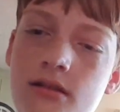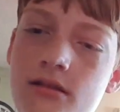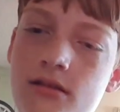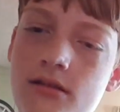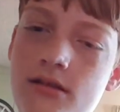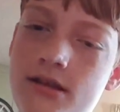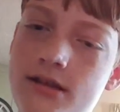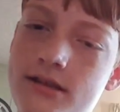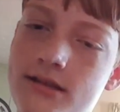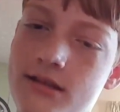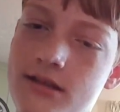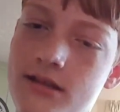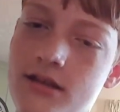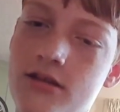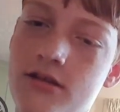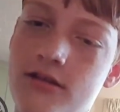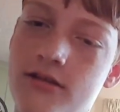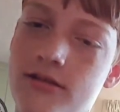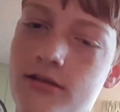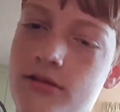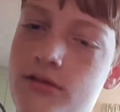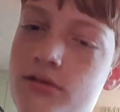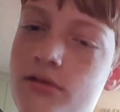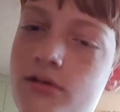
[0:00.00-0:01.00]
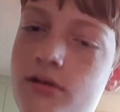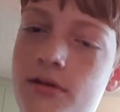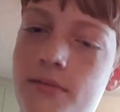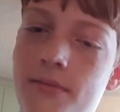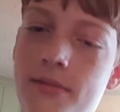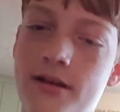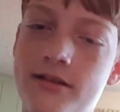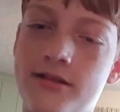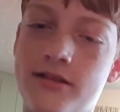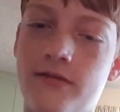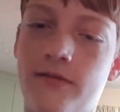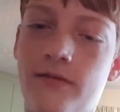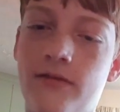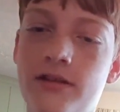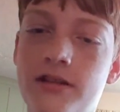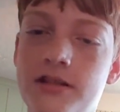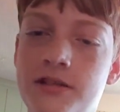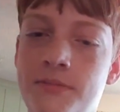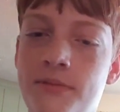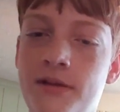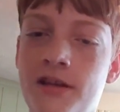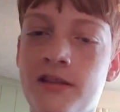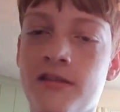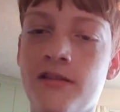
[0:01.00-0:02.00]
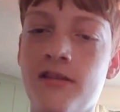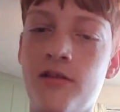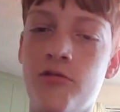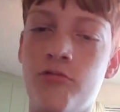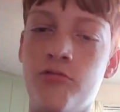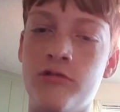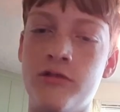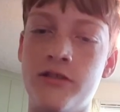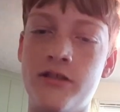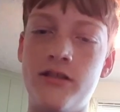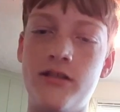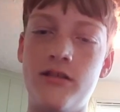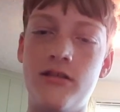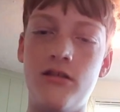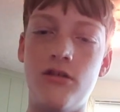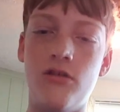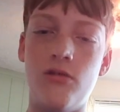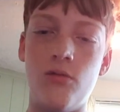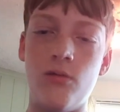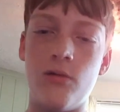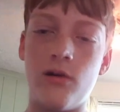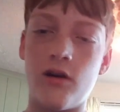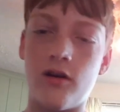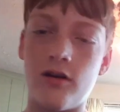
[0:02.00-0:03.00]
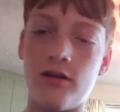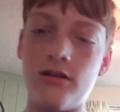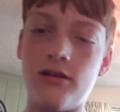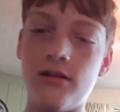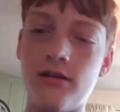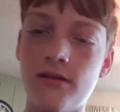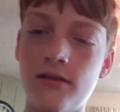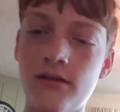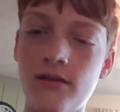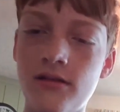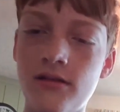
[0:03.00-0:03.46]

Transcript: you could throw them as a frisbee and they will still work.